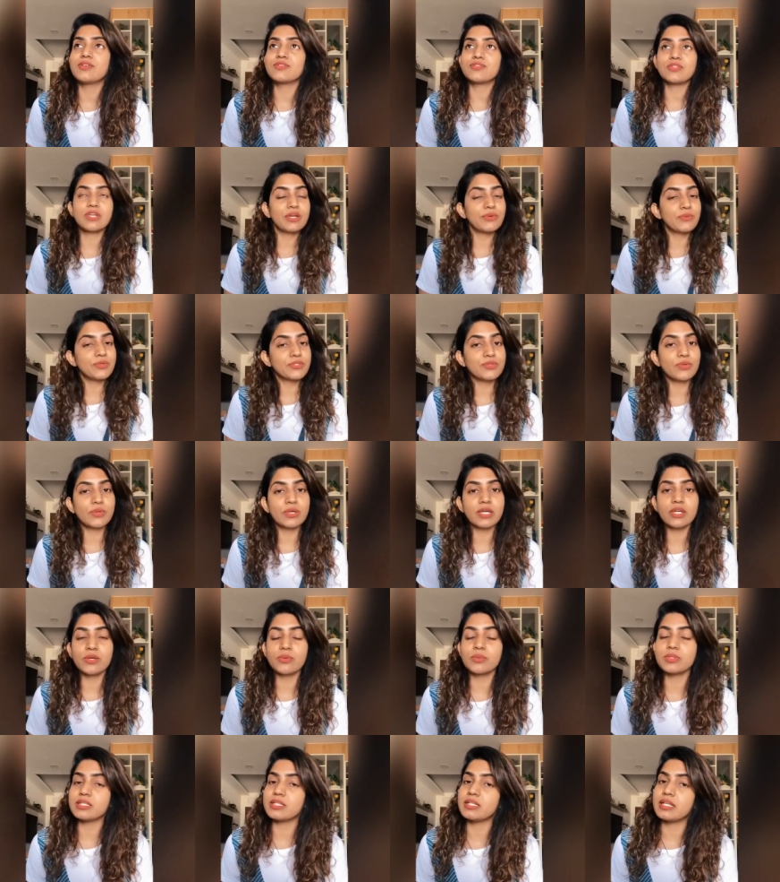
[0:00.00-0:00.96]
So I was
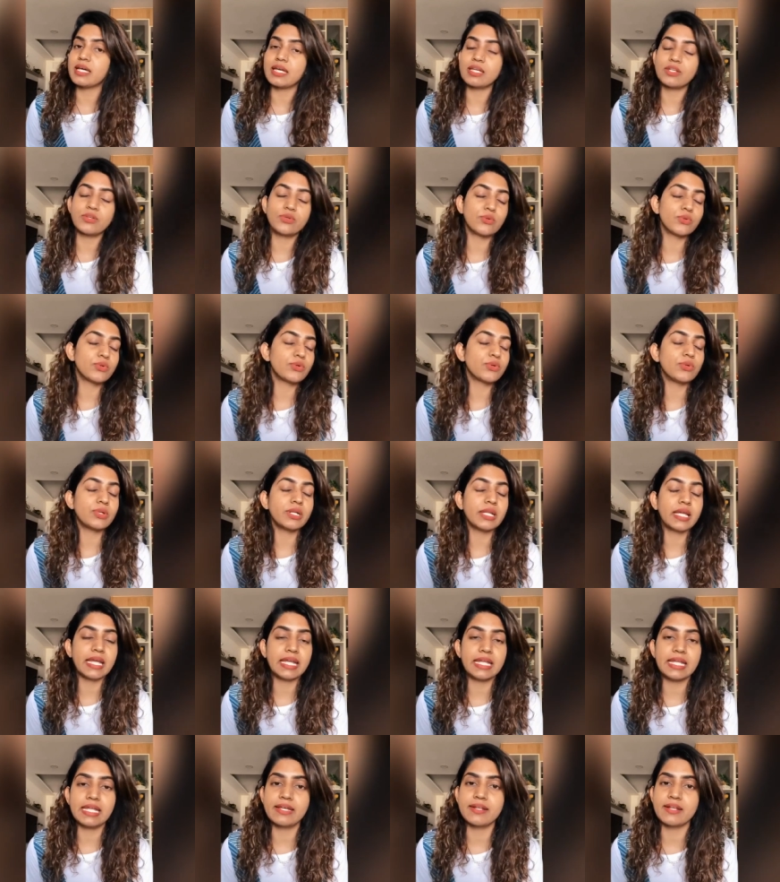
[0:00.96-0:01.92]
okay with it. I don't hold
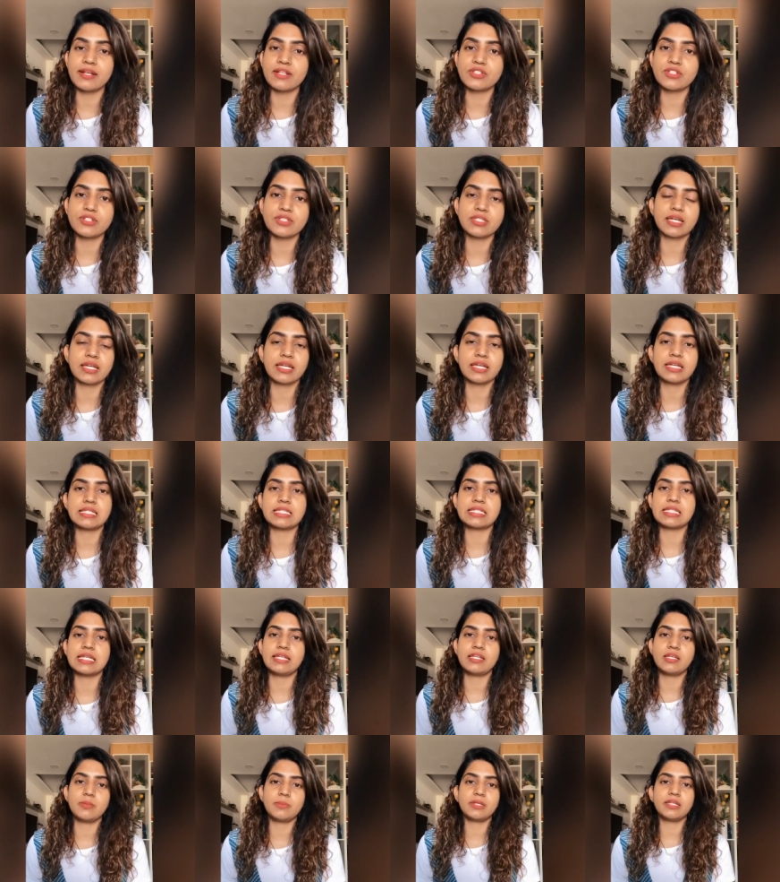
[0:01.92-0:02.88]
any grudges against
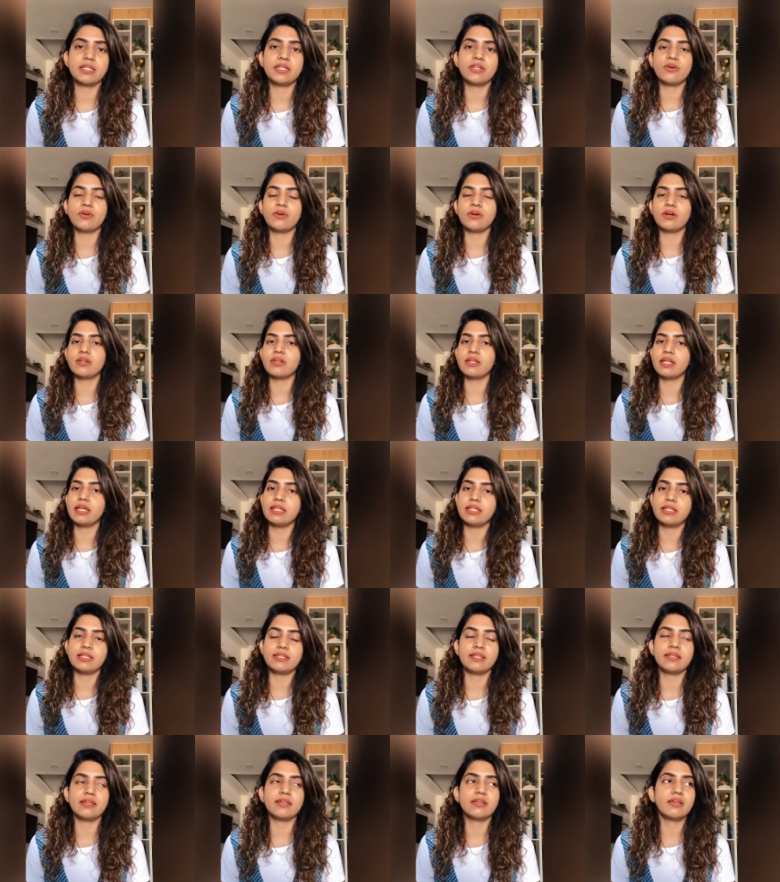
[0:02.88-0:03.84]
anybody or
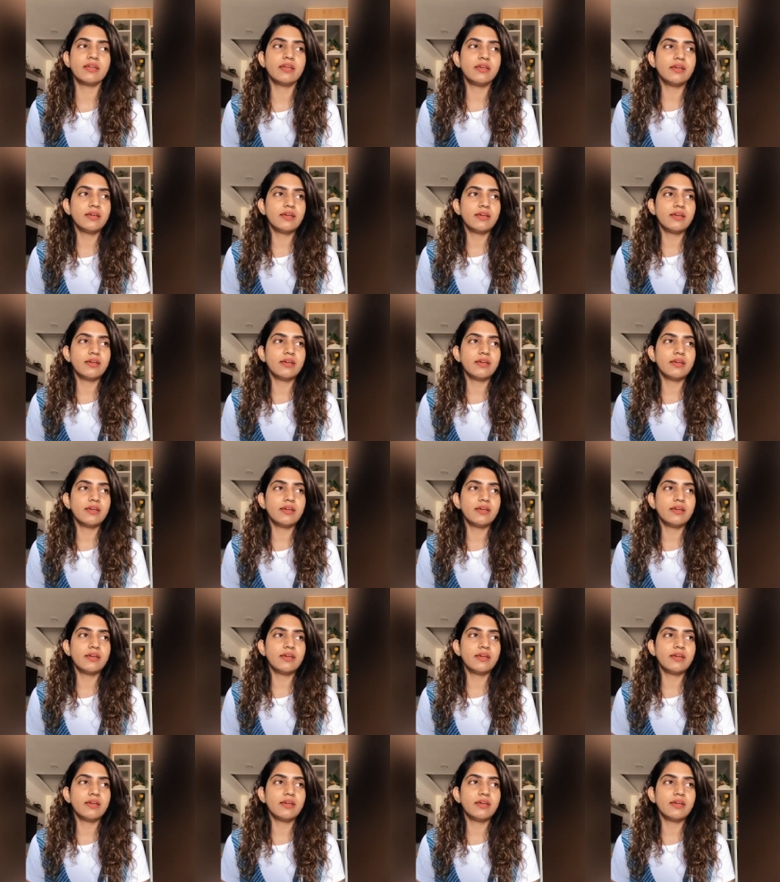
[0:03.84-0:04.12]
anything.